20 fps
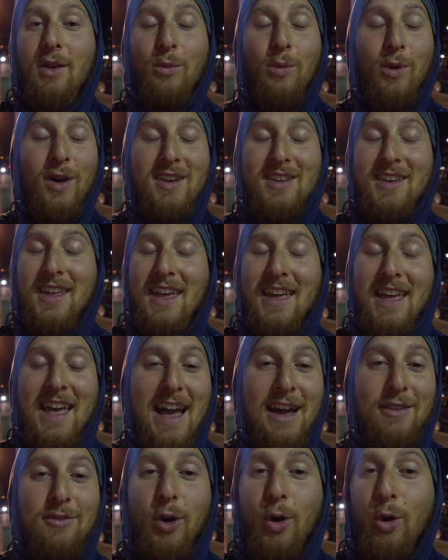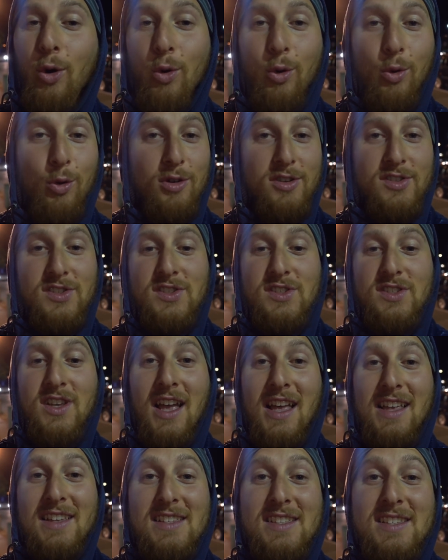one day have a horse
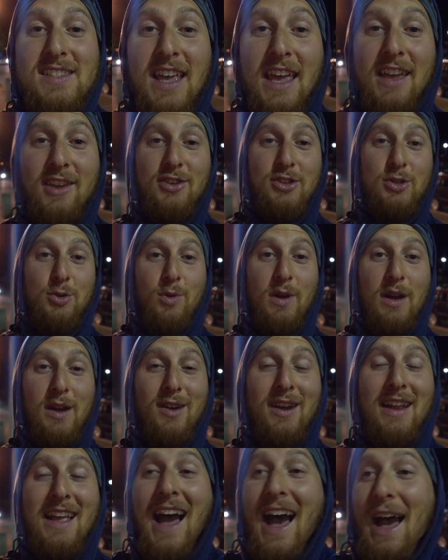sanctuary.